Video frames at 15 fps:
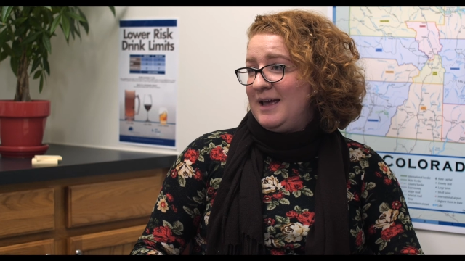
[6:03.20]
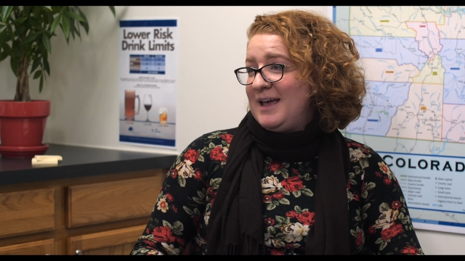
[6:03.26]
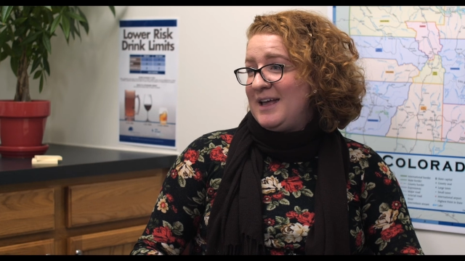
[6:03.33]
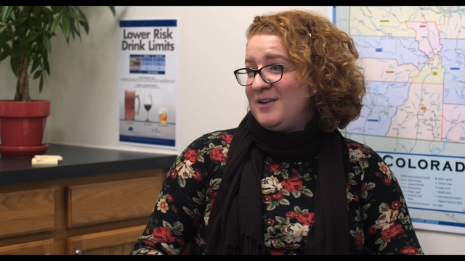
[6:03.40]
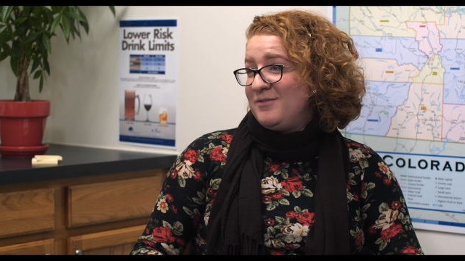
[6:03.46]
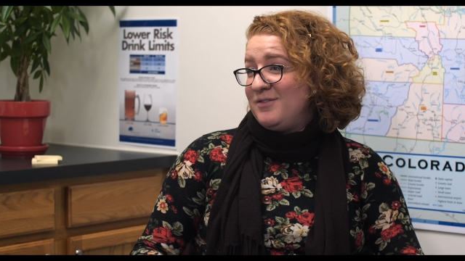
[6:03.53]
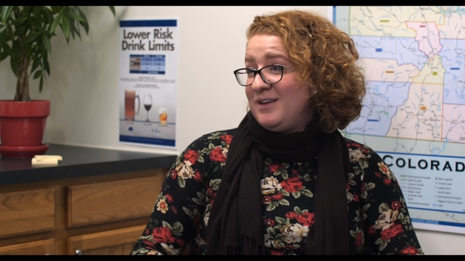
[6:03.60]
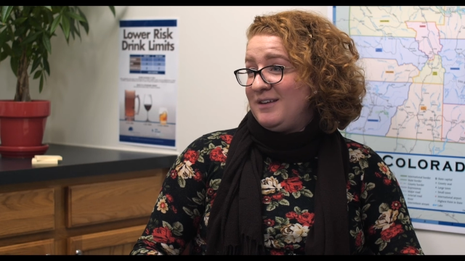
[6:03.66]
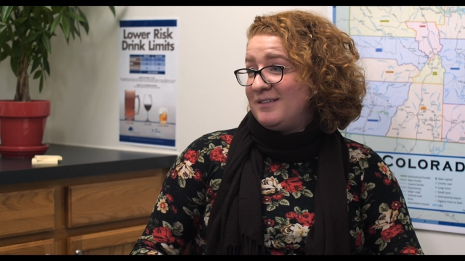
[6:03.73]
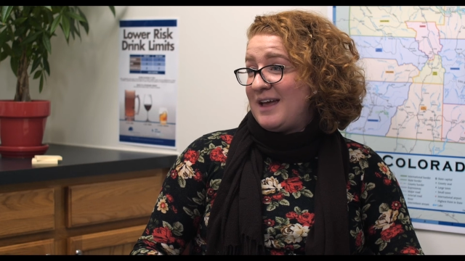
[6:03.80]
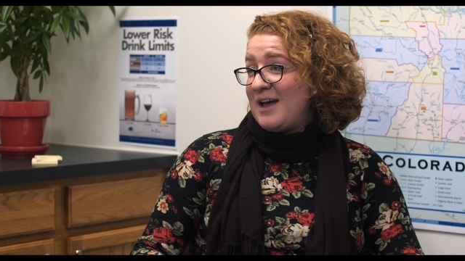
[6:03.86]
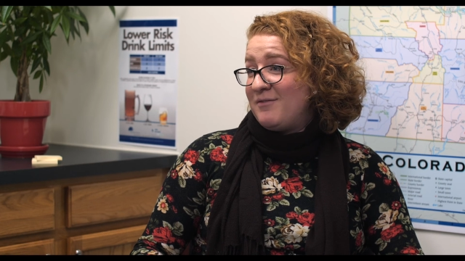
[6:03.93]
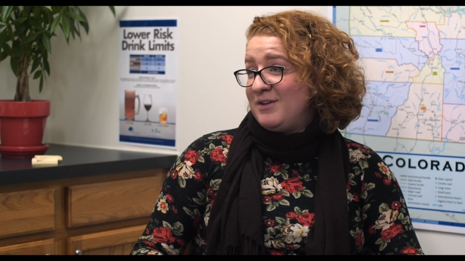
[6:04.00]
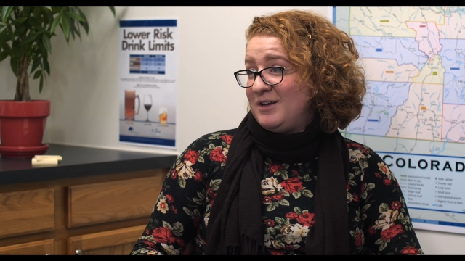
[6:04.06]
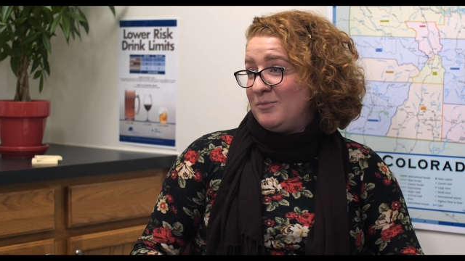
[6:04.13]
And if things
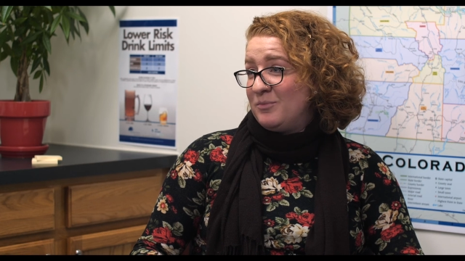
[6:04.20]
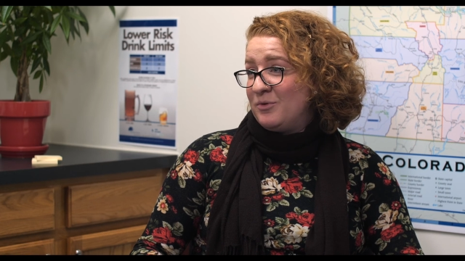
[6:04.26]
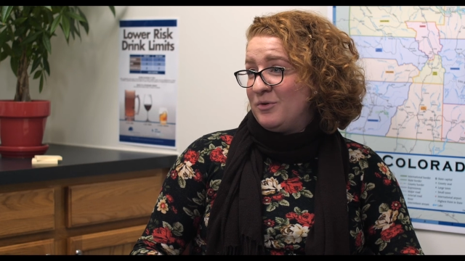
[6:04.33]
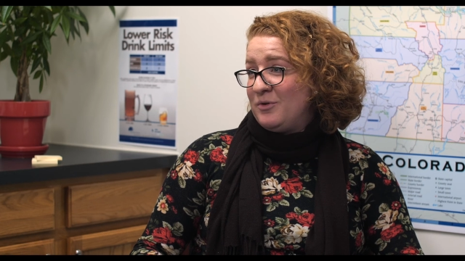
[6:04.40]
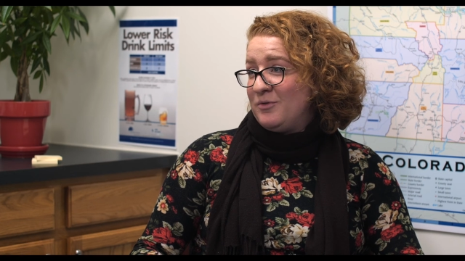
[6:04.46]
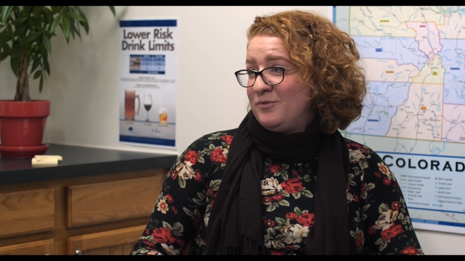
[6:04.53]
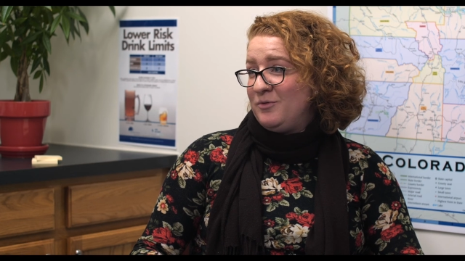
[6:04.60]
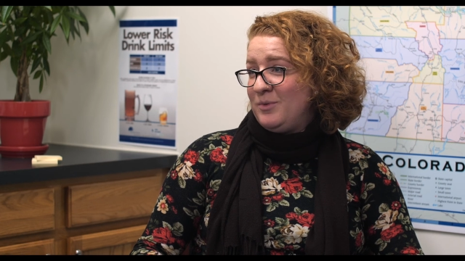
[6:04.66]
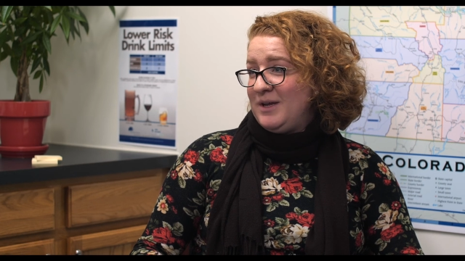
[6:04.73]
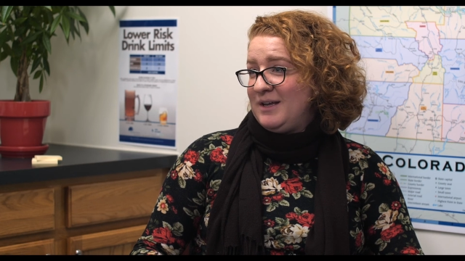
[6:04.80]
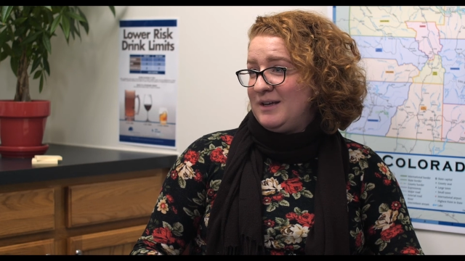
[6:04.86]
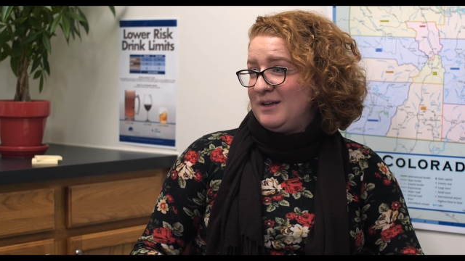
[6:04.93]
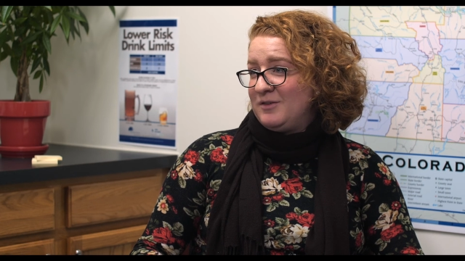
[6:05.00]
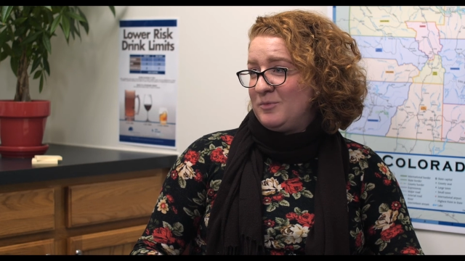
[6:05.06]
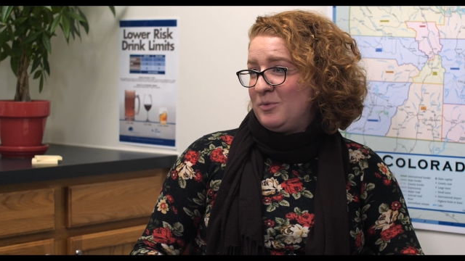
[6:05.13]
haven't improved, we
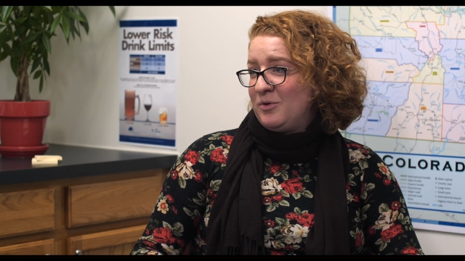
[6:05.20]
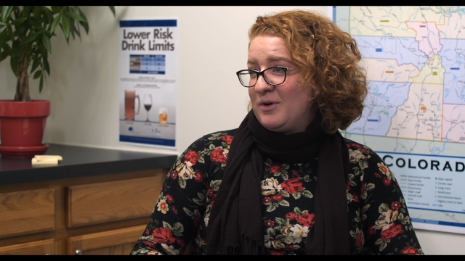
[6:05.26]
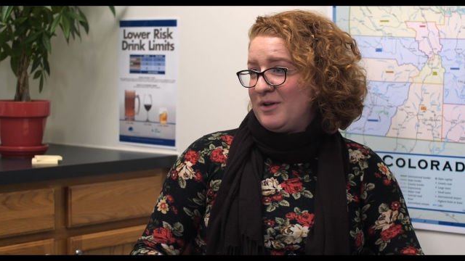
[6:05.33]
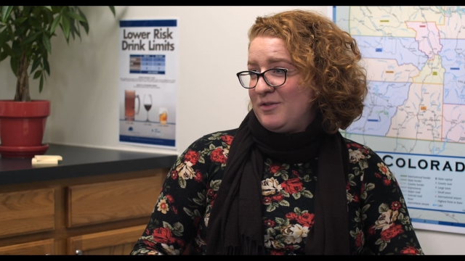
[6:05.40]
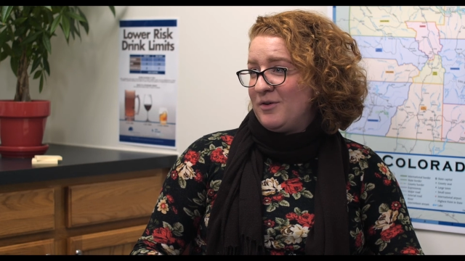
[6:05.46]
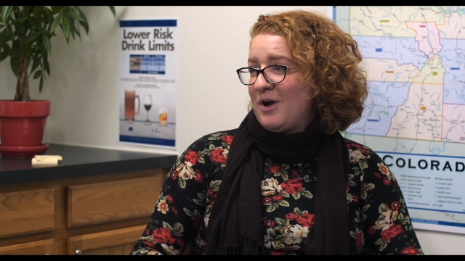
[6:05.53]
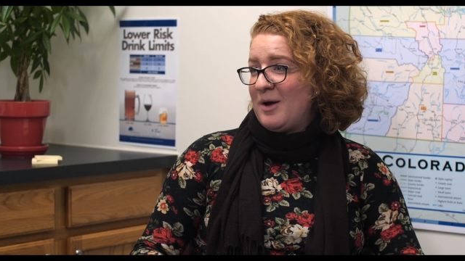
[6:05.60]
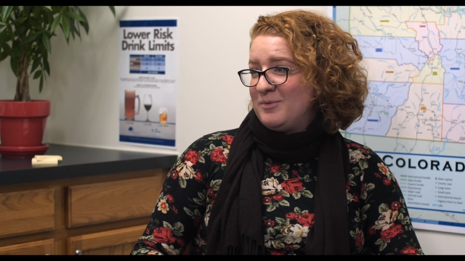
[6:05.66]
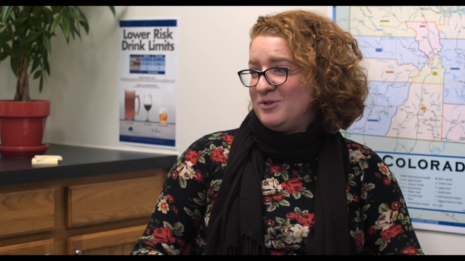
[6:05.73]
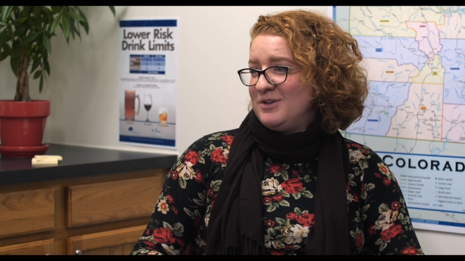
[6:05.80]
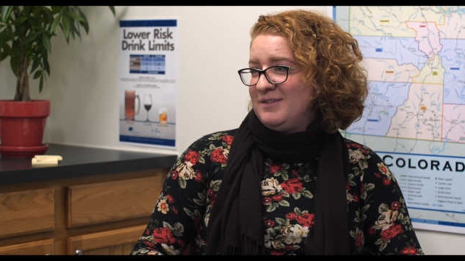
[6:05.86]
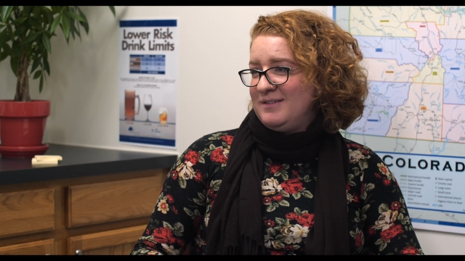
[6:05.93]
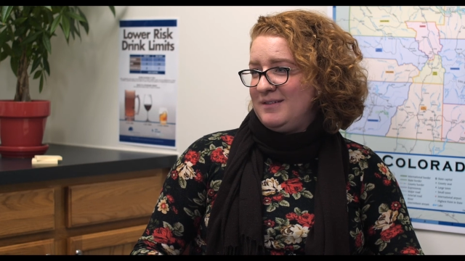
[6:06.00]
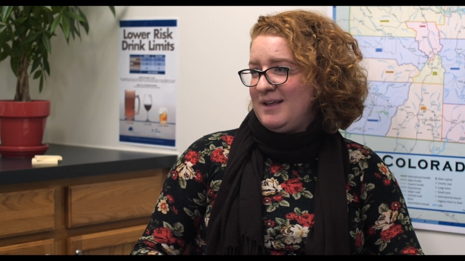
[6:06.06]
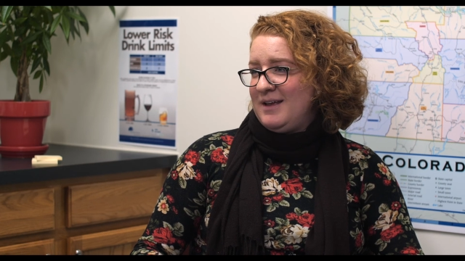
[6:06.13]
can explore other
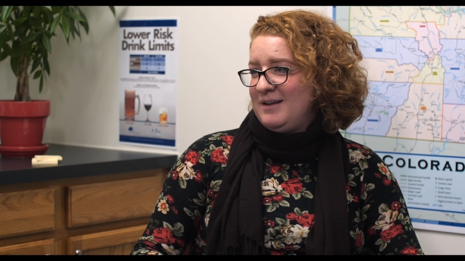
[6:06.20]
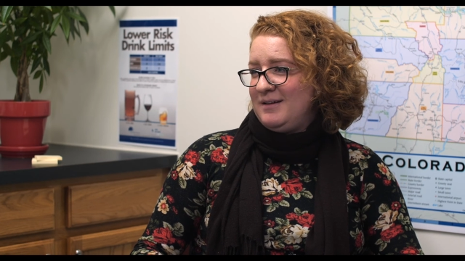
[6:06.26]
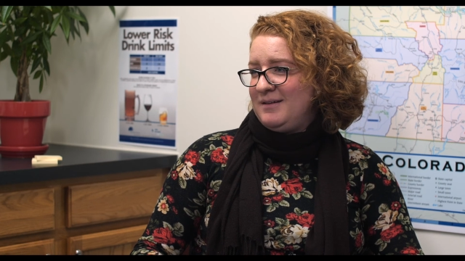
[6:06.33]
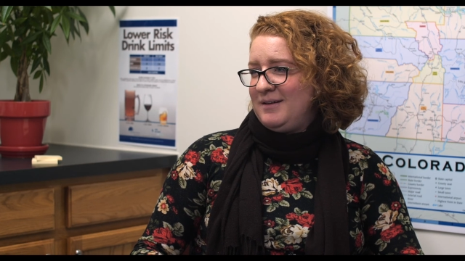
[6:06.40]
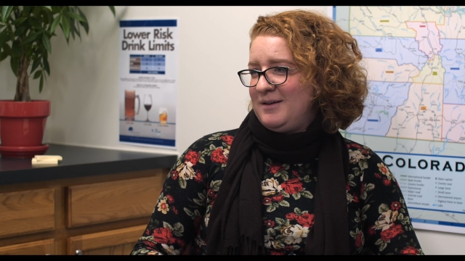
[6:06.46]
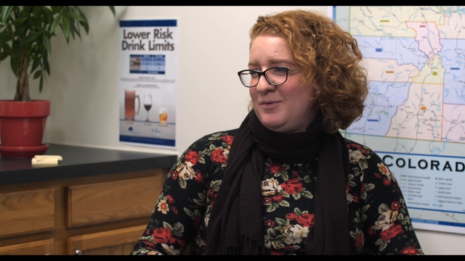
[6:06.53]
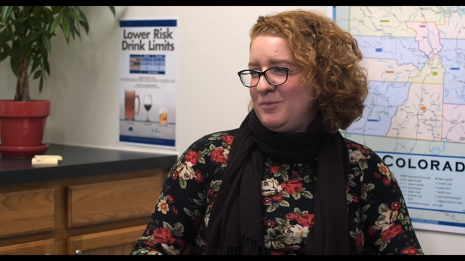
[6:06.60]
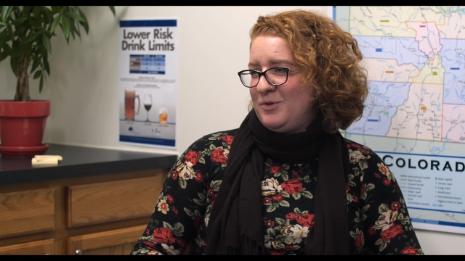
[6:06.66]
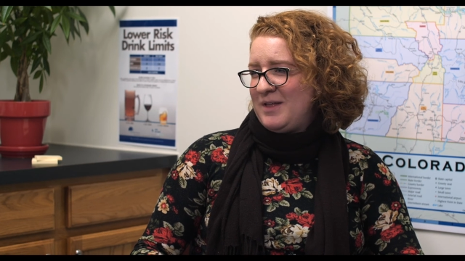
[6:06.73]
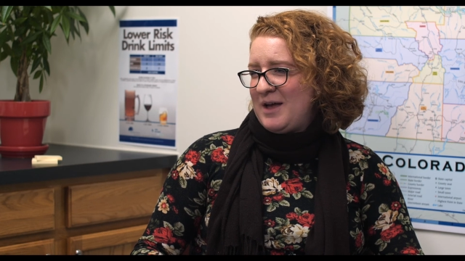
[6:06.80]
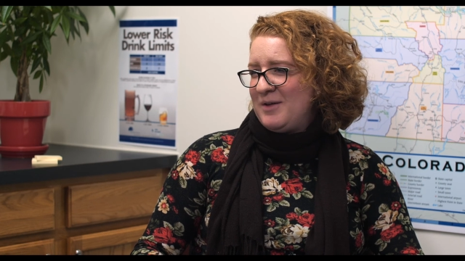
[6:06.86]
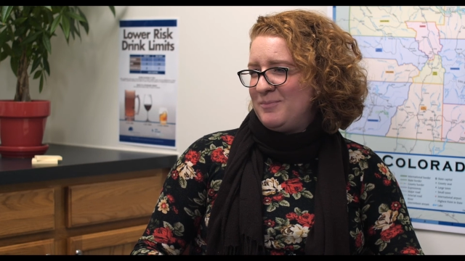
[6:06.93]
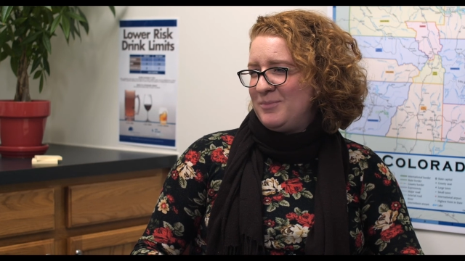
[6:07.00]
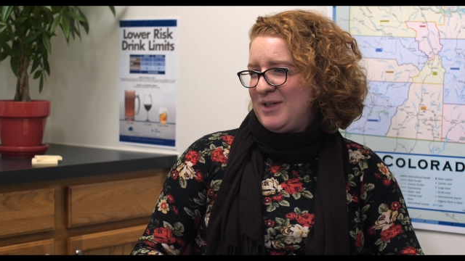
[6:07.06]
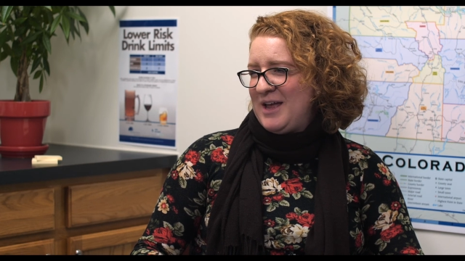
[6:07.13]
options then. Will
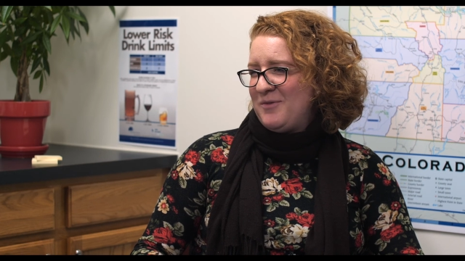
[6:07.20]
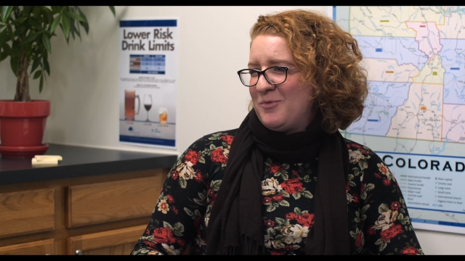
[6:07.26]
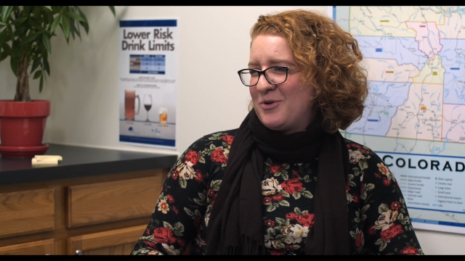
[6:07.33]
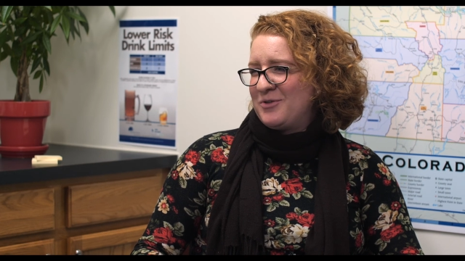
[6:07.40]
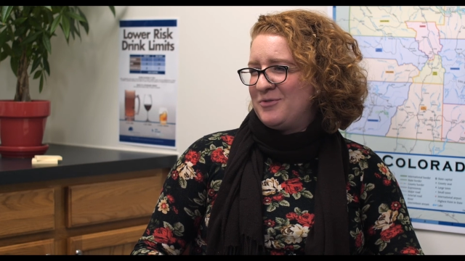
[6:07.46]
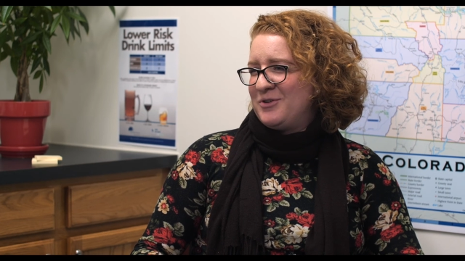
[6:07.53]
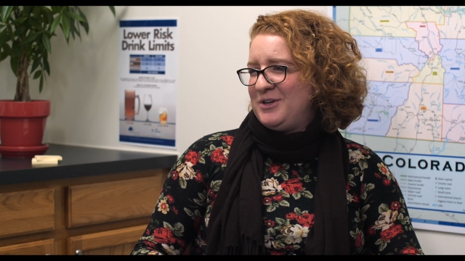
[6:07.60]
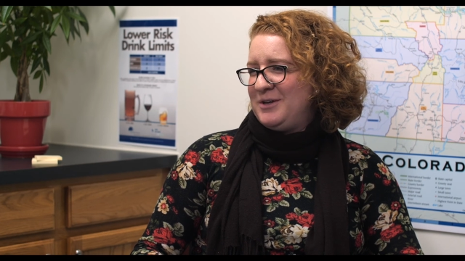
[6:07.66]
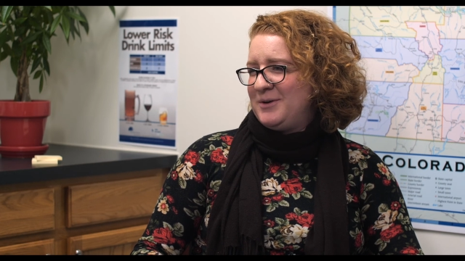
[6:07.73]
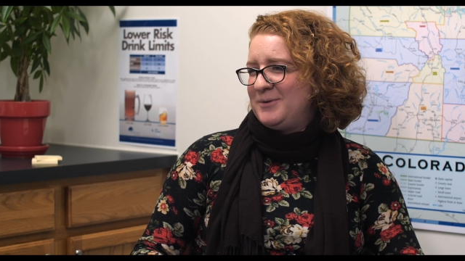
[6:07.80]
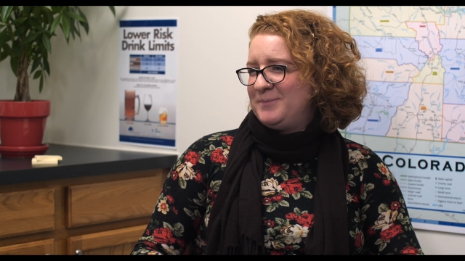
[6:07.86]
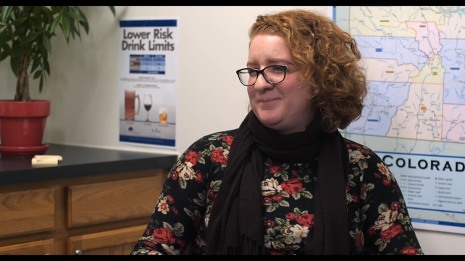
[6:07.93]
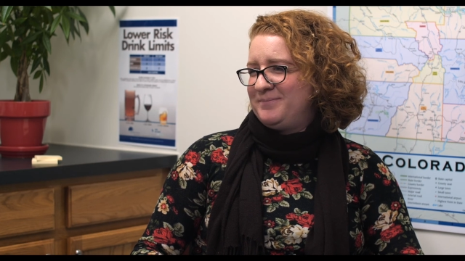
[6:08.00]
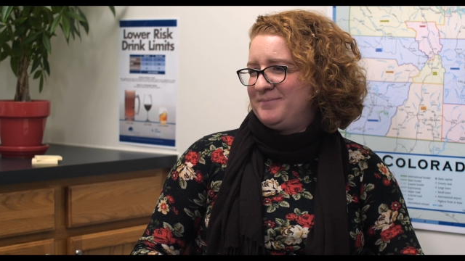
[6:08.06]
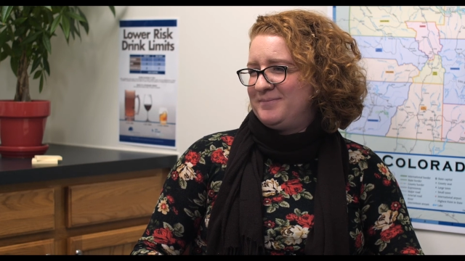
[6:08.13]
that plan work for you?